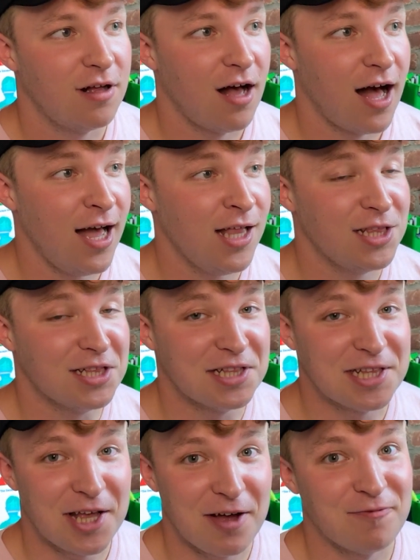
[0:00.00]
I
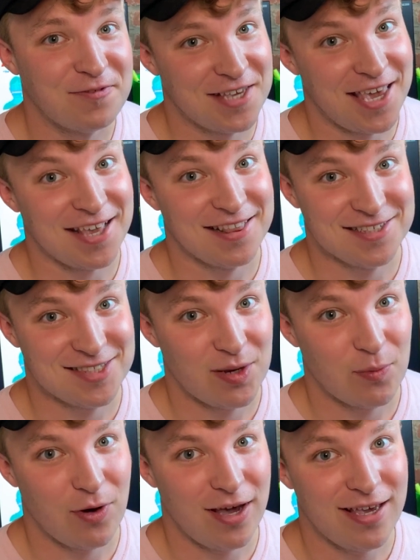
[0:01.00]
love taking the
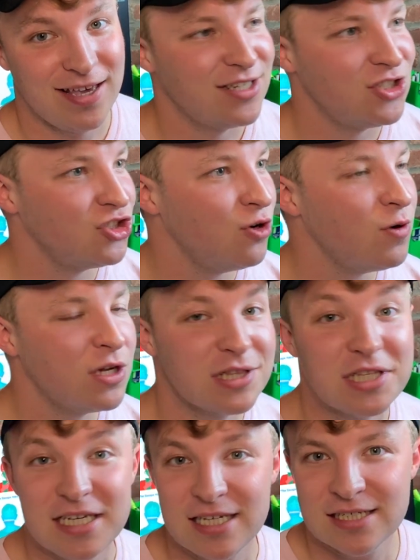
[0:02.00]
subway. It's so
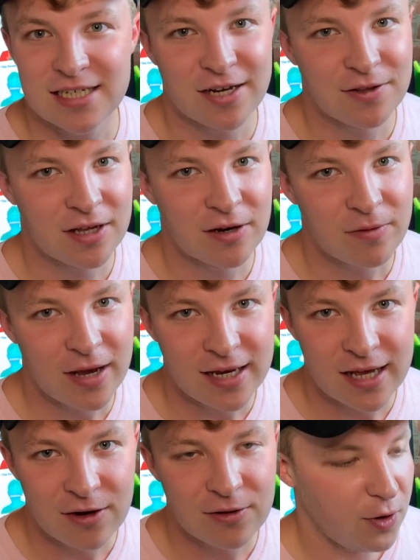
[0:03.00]
clean down there right
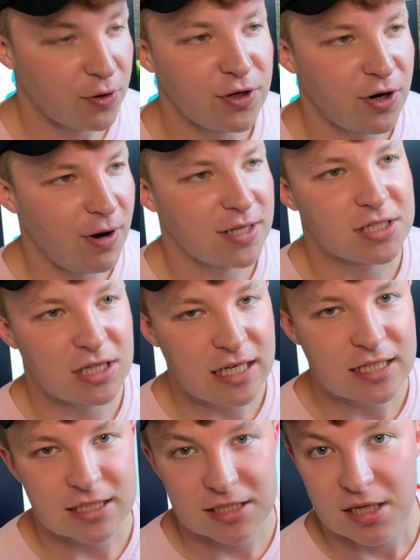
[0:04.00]
now, or, you know, as clean
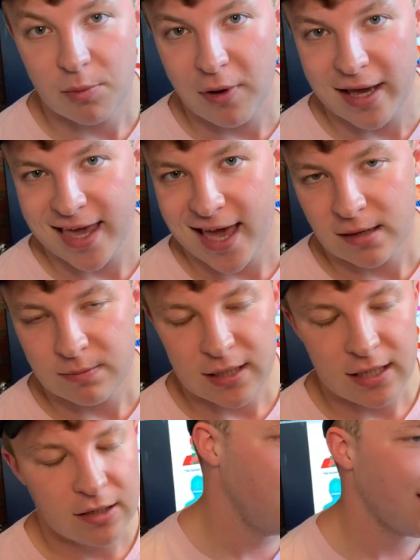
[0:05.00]
as a subway can
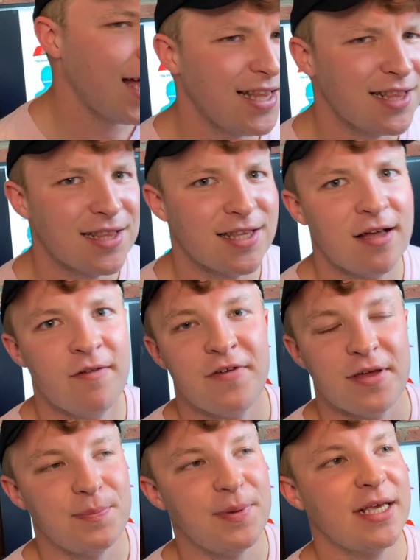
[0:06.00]
be, but I love
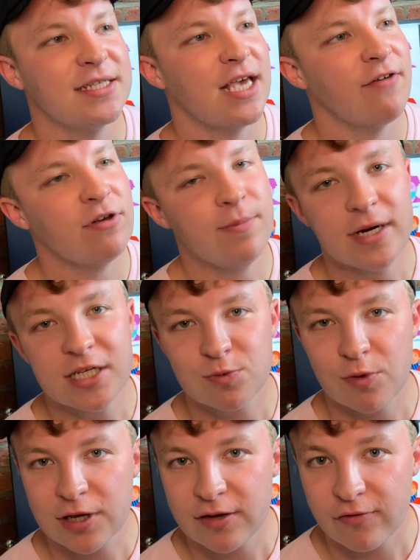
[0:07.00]
it because everybody's
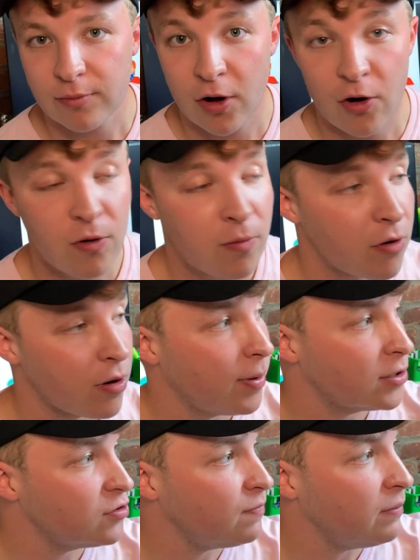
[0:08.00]
working from home, or a
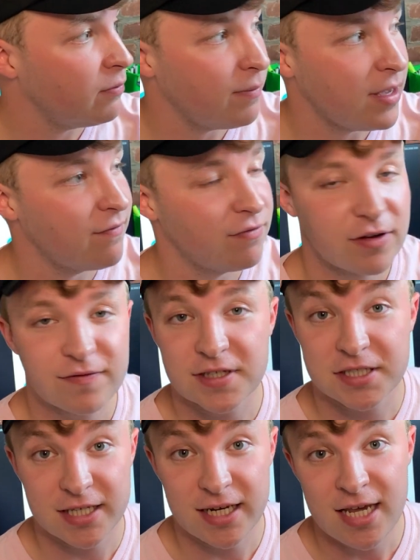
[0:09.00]
bunch of people may have left the
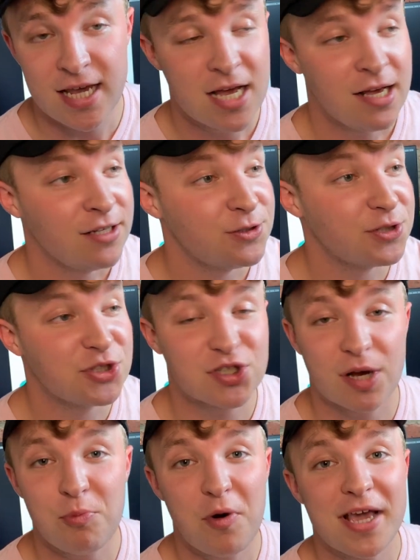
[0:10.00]
city, so the
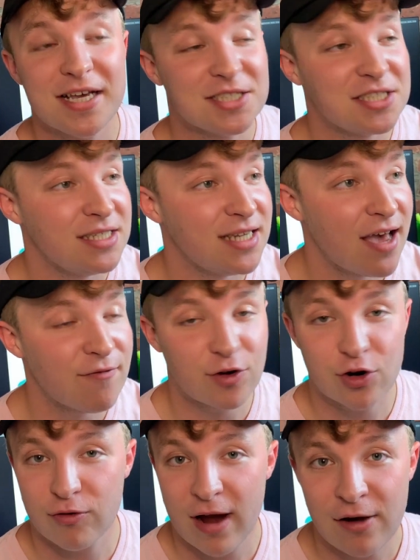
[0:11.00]
subway is
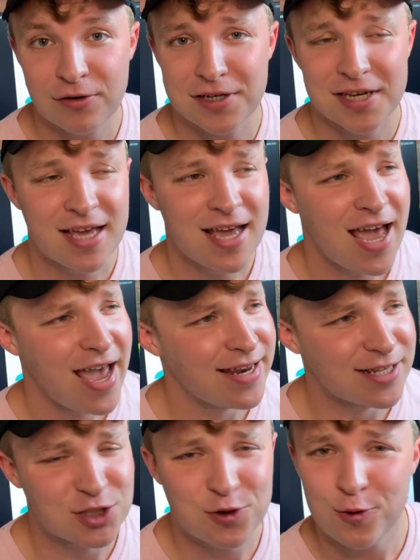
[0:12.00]
never crowded, and
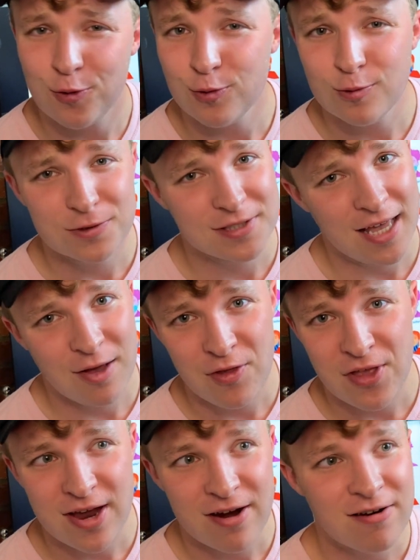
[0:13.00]
it's cool down
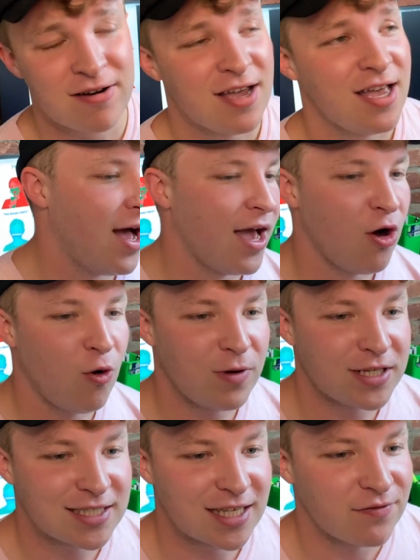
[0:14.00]
there. I
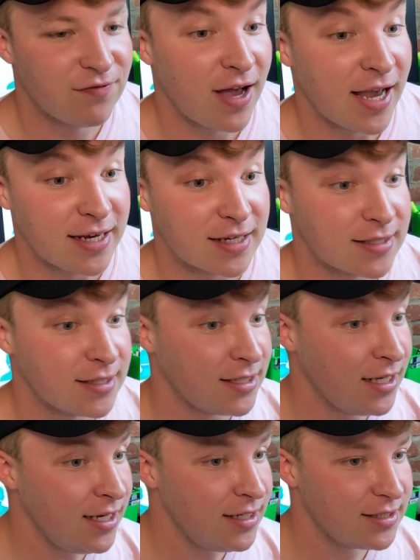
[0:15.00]
always can find a
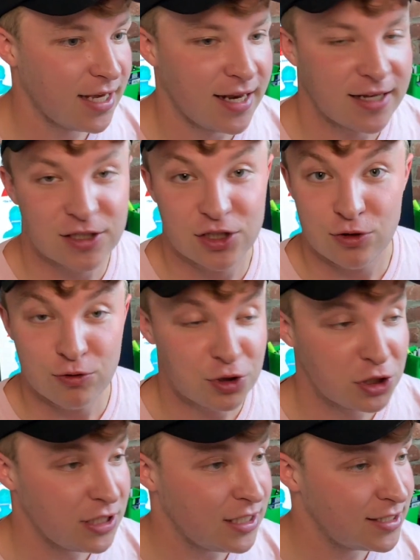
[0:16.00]
seat, and it's
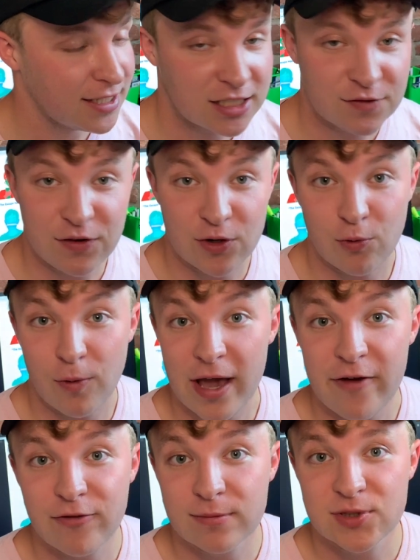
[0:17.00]
usually 6 feet
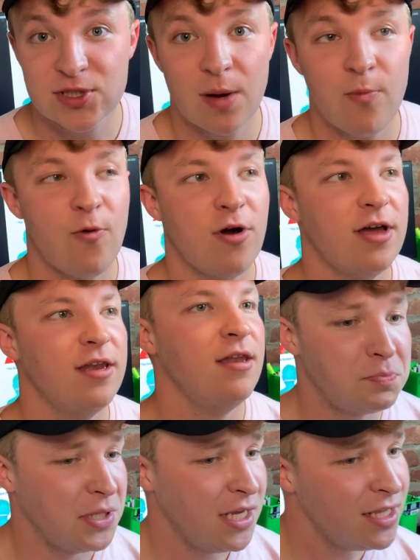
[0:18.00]
away from someone.
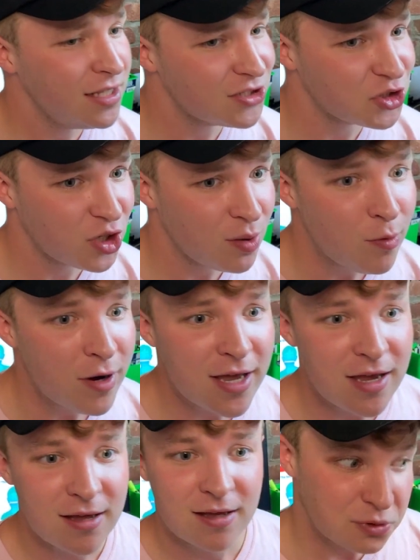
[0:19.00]
Being in the
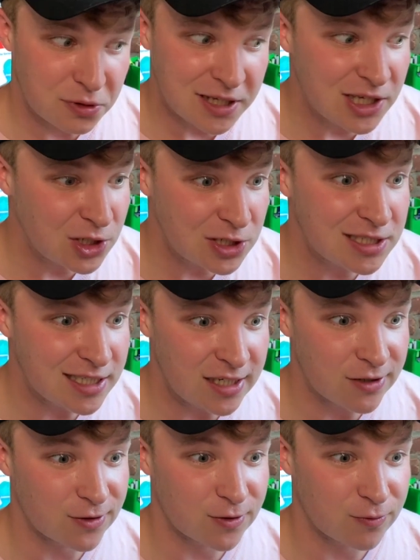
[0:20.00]
subway, pretty good
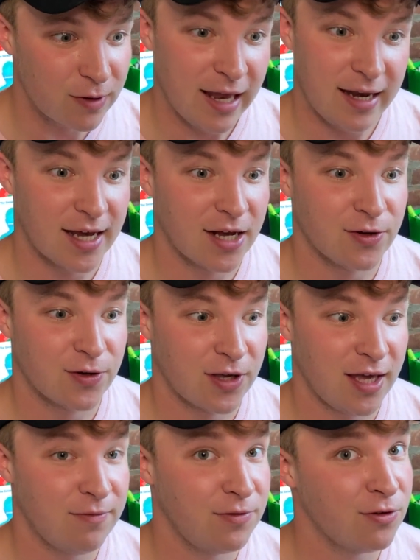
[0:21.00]
deal right now,
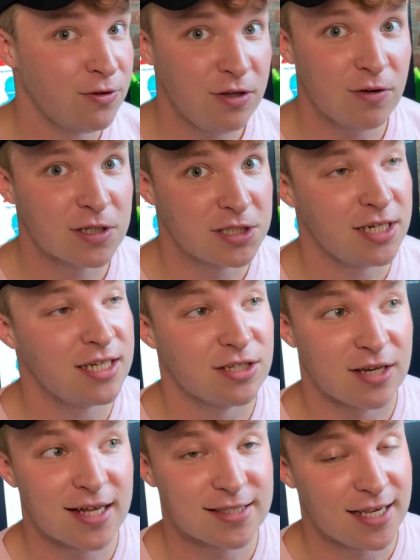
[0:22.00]
okay? If you're in New York City
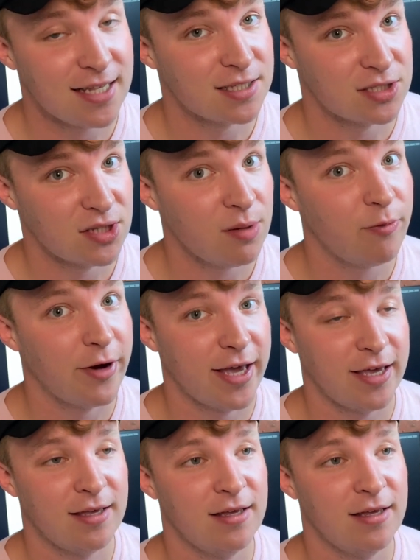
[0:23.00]
not taking the subway,